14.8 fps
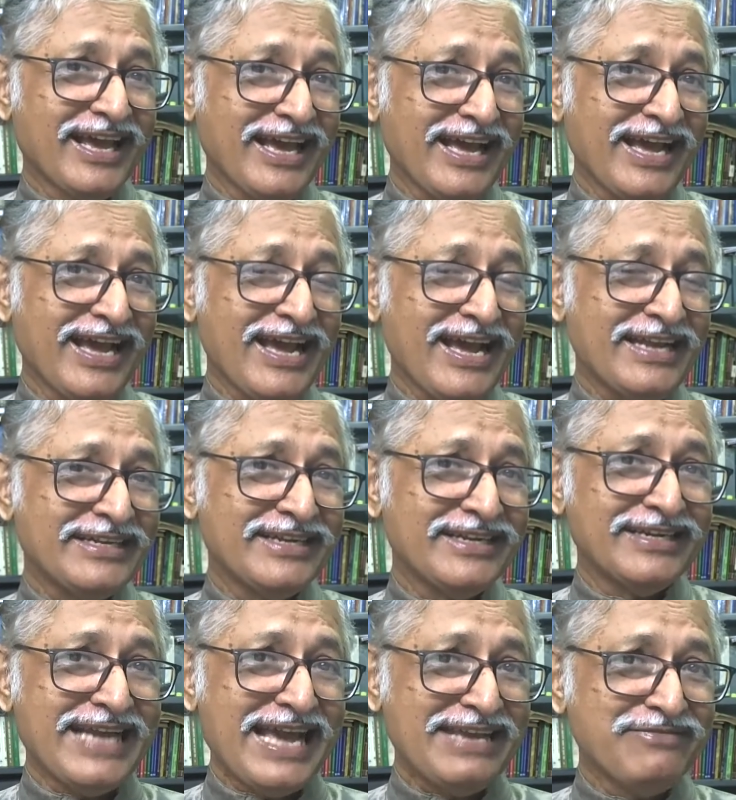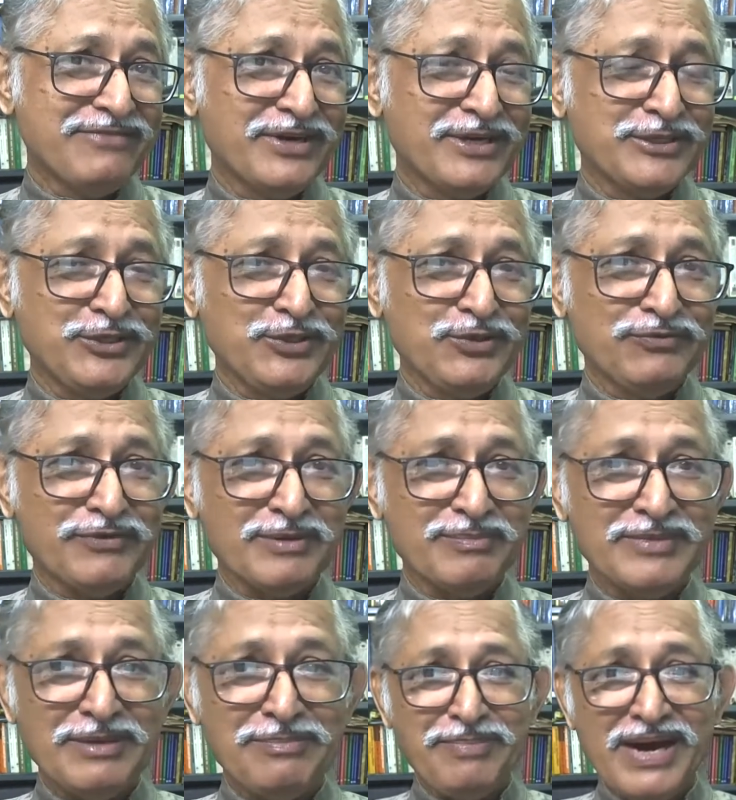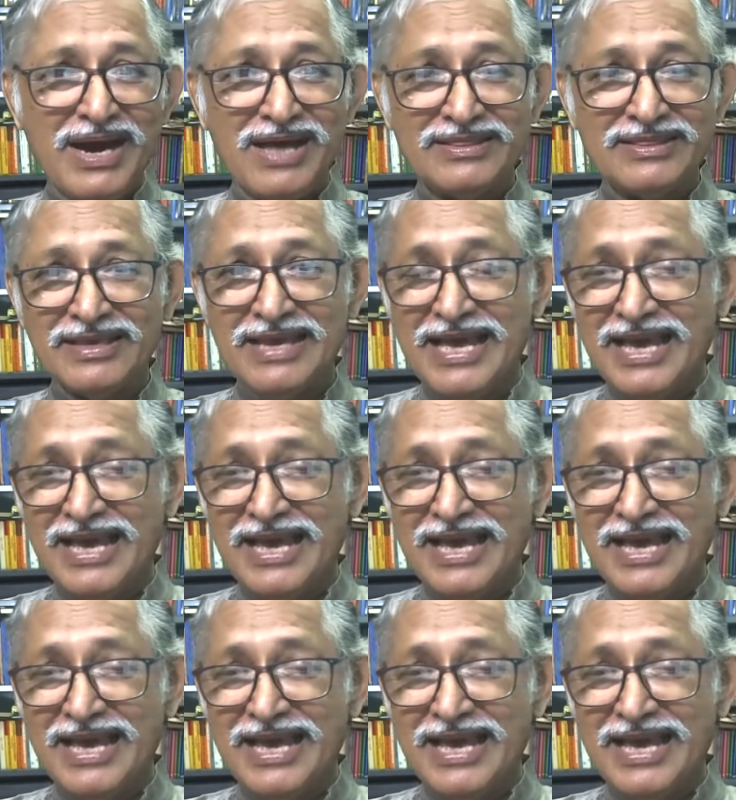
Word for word: and divert you from path.